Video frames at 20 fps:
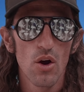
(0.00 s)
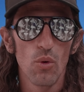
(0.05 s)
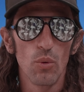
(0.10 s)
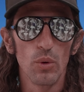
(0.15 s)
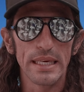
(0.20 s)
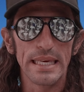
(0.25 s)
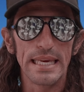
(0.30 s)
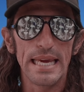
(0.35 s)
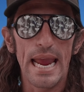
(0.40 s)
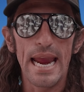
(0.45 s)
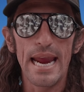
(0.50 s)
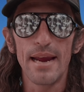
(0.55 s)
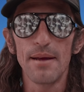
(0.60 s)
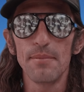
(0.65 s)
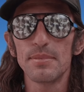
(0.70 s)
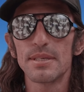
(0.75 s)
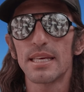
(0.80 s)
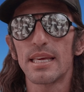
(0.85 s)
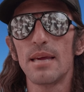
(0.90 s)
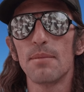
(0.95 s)
Will he aim
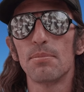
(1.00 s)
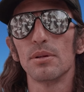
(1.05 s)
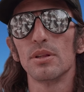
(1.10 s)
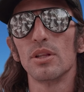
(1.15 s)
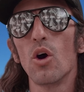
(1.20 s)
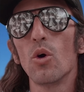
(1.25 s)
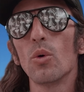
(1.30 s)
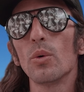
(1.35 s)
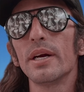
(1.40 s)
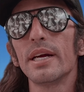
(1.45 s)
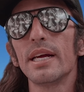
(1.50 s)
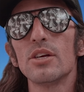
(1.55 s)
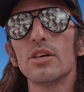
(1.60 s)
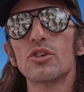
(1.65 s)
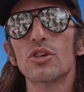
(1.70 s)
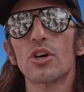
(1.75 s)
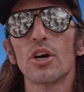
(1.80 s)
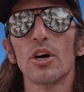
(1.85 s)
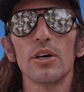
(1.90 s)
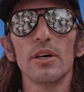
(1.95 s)
to keep lowering
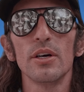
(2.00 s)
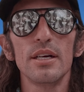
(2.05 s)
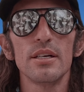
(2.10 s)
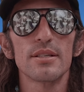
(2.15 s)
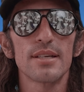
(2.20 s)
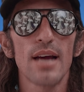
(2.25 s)
his current